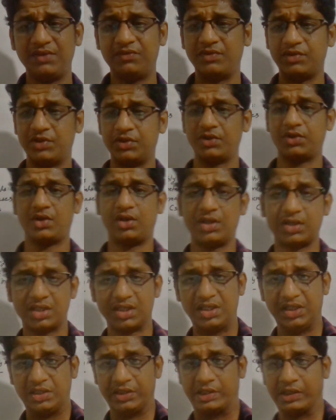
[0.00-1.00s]
we do not
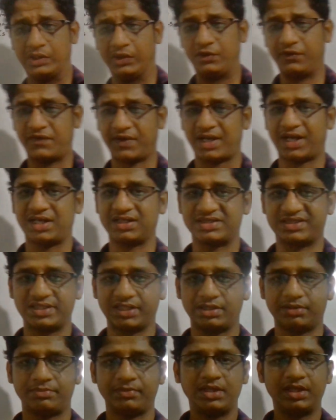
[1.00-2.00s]
include
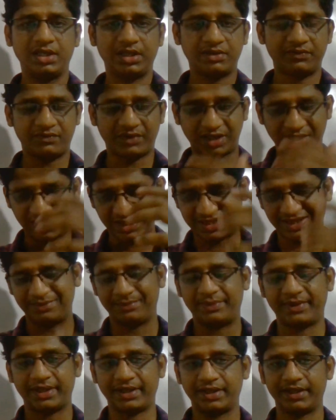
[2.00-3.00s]
francium while
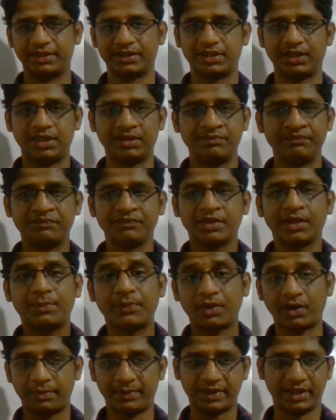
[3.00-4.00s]
comparing the
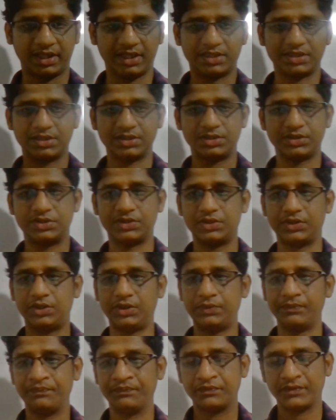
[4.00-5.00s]
properties.
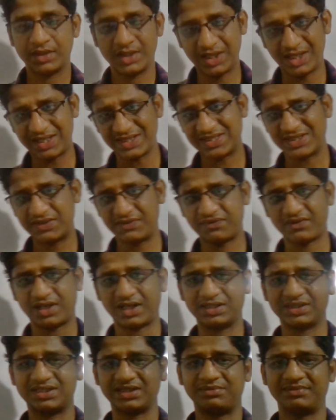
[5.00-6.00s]
So yes,
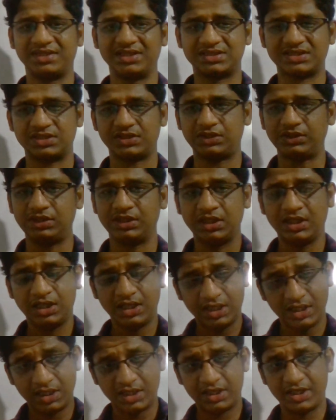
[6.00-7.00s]
francium is now
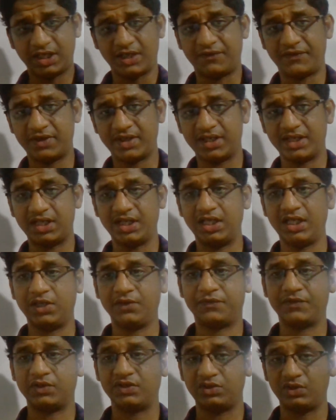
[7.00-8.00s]
definitely,
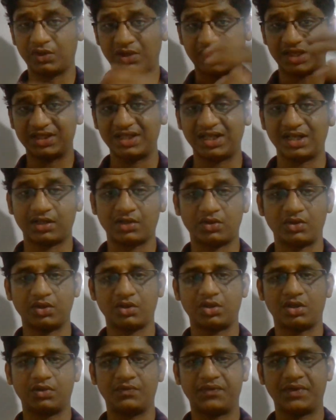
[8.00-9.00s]
if you look at the electronic
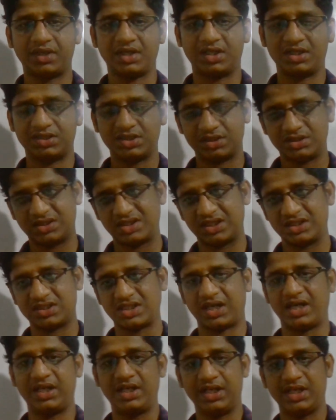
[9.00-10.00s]
configuration, there is
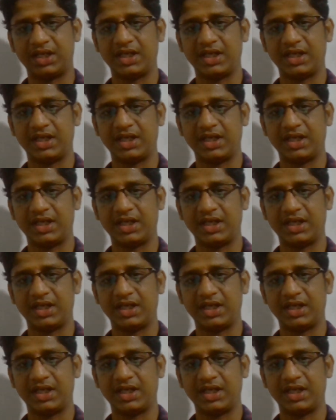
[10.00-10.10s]
highly